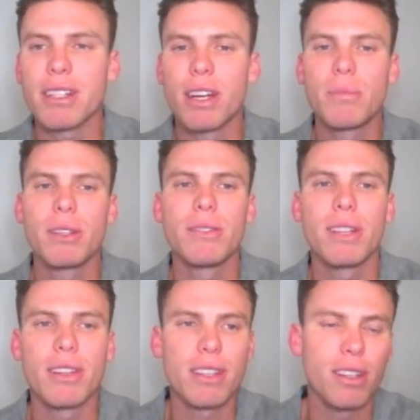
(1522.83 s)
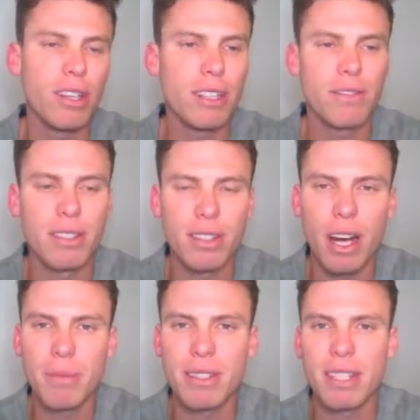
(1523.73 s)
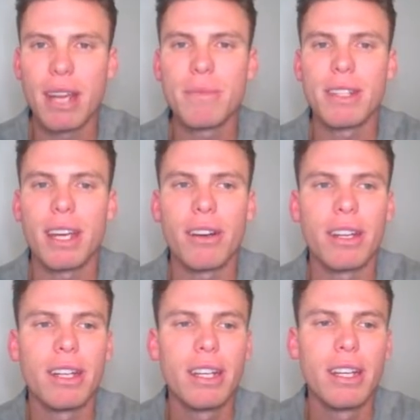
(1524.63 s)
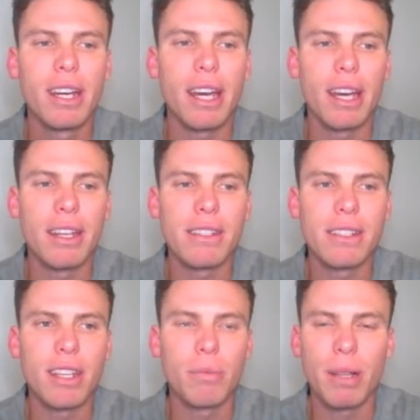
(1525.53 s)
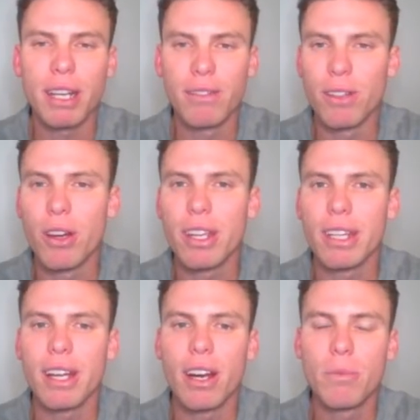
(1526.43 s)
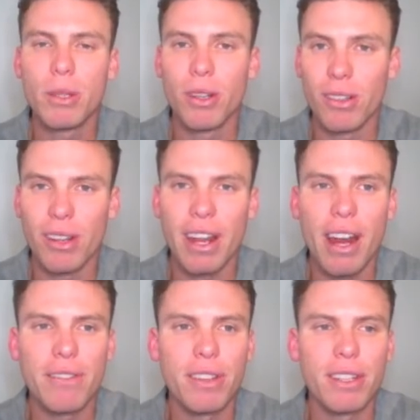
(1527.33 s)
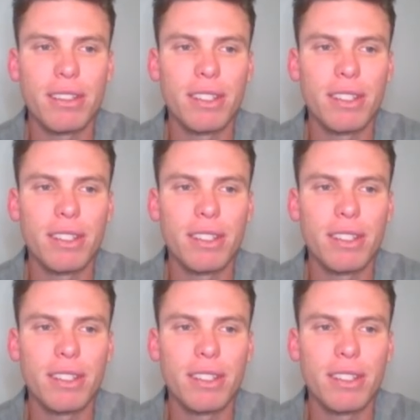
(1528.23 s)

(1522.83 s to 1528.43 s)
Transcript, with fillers: I hope you, you know, there's a lot of different types of teams in there and, and you know, plenty of learning in there. I hope you got a lot out of it.